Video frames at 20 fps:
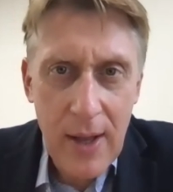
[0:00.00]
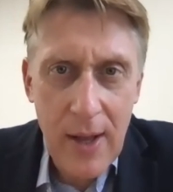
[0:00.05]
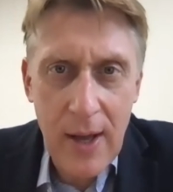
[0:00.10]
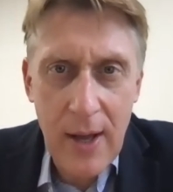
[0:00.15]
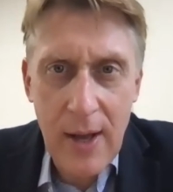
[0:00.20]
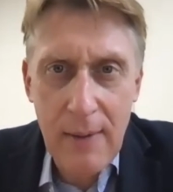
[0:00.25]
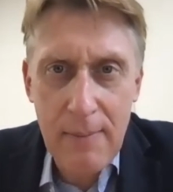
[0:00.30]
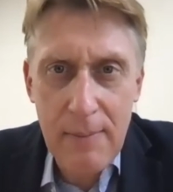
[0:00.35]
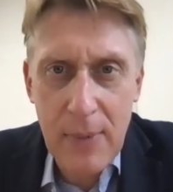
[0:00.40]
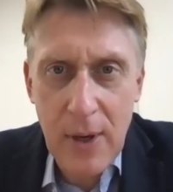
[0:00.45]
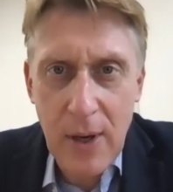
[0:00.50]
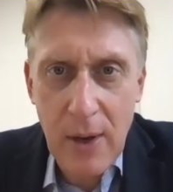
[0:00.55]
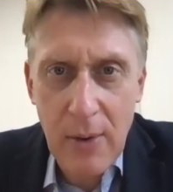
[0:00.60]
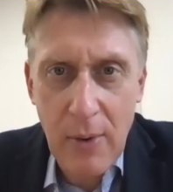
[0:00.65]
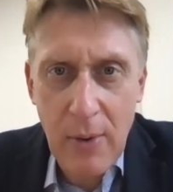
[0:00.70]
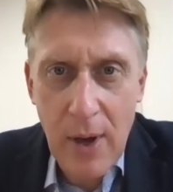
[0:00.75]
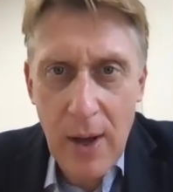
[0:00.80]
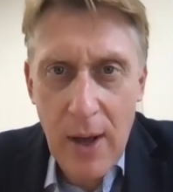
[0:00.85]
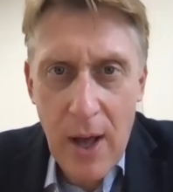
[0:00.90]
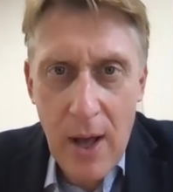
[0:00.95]

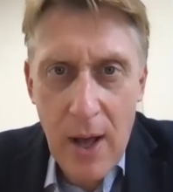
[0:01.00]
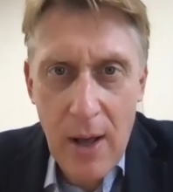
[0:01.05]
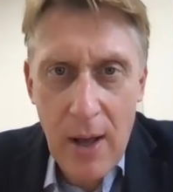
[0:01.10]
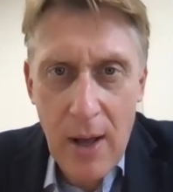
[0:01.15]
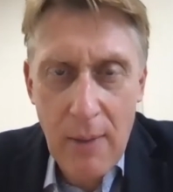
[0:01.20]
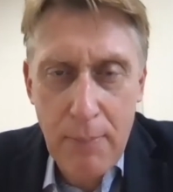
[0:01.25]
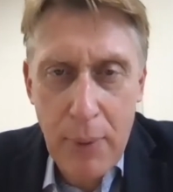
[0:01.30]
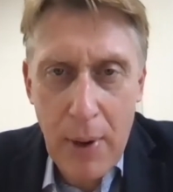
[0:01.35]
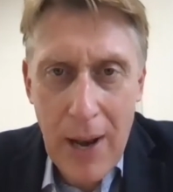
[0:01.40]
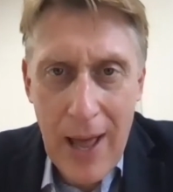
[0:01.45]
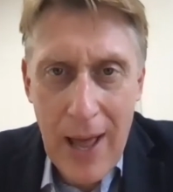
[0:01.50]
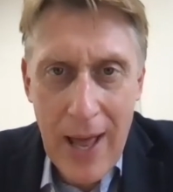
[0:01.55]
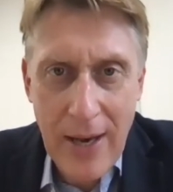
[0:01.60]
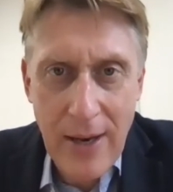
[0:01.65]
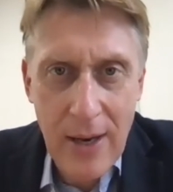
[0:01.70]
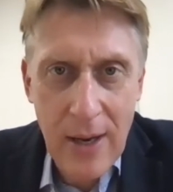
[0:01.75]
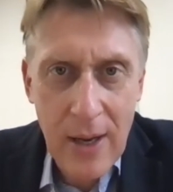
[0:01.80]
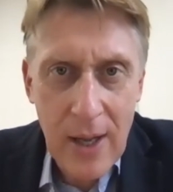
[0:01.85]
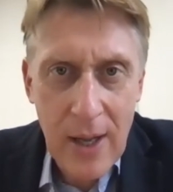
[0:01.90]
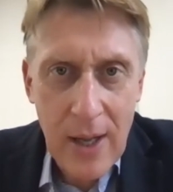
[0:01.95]
a
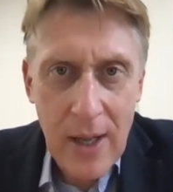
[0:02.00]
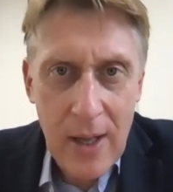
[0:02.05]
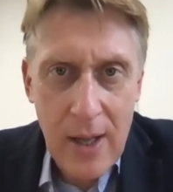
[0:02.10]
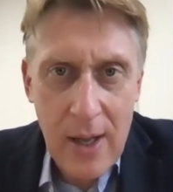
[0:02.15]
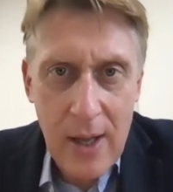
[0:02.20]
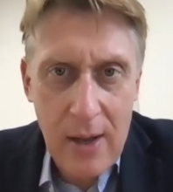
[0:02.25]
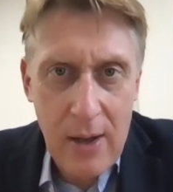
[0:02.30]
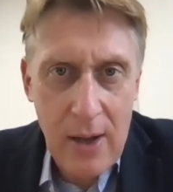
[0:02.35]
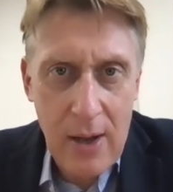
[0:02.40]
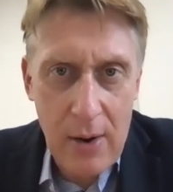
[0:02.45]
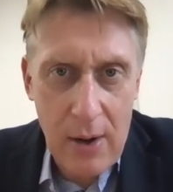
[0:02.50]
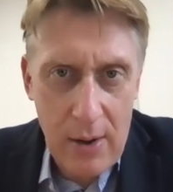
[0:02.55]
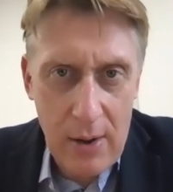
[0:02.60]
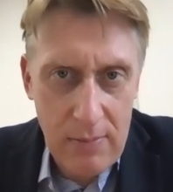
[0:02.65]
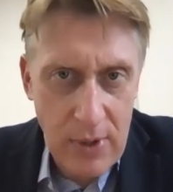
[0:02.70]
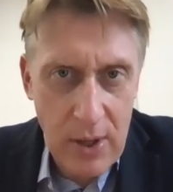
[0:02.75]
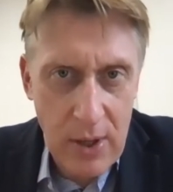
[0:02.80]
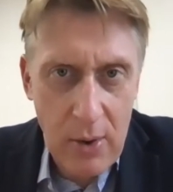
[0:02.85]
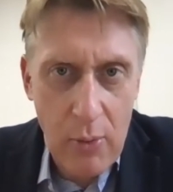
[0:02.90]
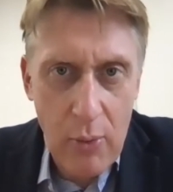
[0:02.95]
plan, a
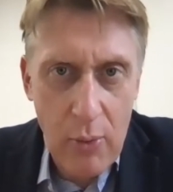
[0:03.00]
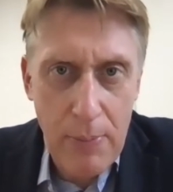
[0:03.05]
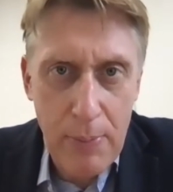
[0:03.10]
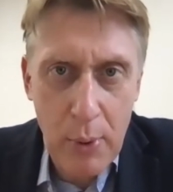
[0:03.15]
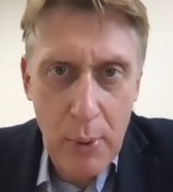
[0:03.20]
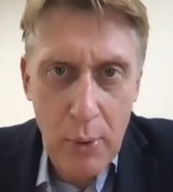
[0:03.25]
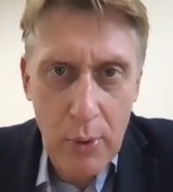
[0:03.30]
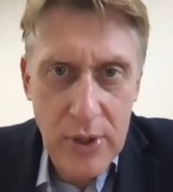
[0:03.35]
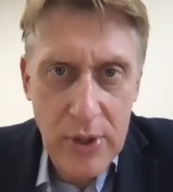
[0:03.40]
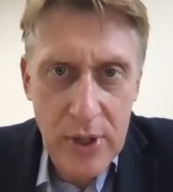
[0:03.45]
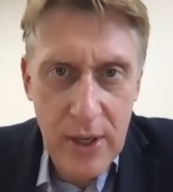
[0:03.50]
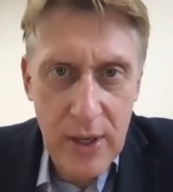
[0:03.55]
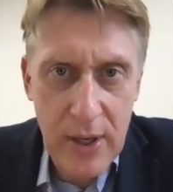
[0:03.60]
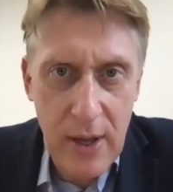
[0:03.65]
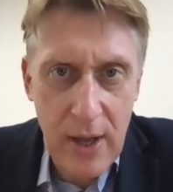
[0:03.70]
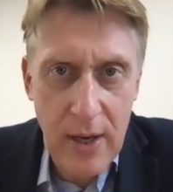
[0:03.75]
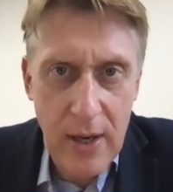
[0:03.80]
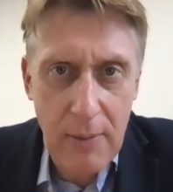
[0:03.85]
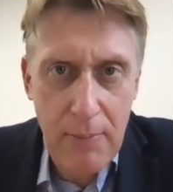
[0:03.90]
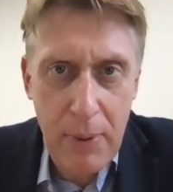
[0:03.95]
report
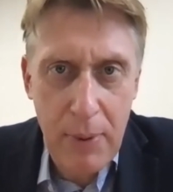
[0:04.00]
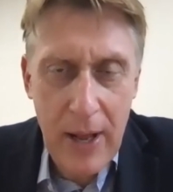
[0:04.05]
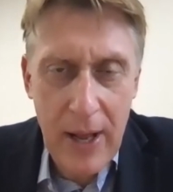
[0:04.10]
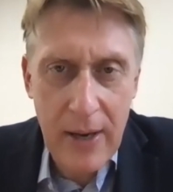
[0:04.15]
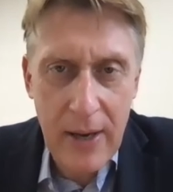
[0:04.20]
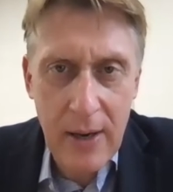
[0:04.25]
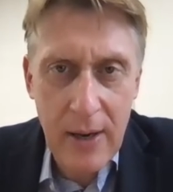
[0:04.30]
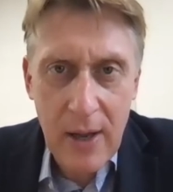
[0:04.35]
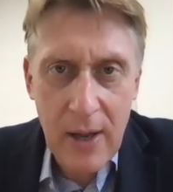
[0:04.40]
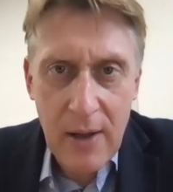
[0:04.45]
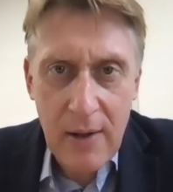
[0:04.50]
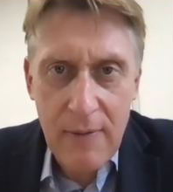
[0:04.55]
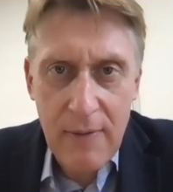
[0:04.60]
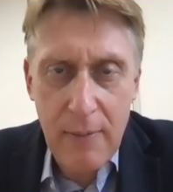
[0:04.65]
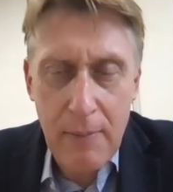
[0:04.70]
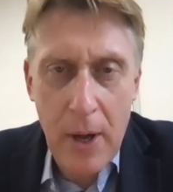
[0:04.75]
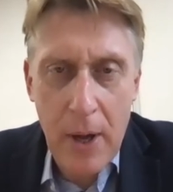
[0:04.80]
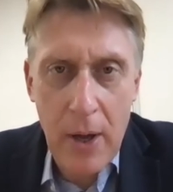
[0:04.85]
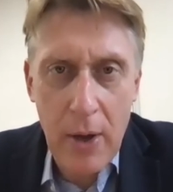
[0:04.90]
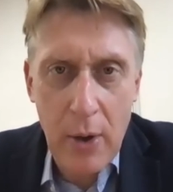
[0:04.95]
and a plan for
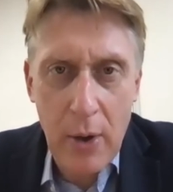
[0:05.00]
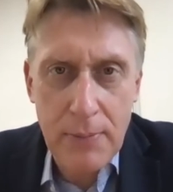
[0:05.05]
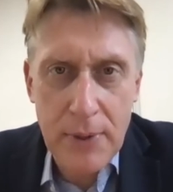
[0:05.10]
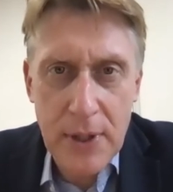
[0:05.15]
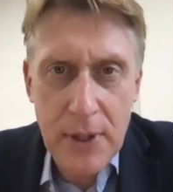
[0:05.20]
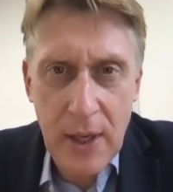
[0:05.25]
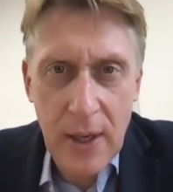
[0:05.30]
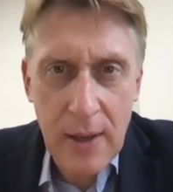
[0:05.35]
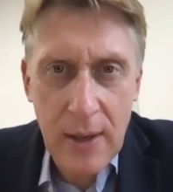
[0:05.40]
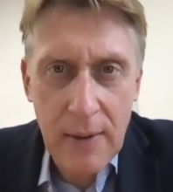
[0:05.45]
biopsy.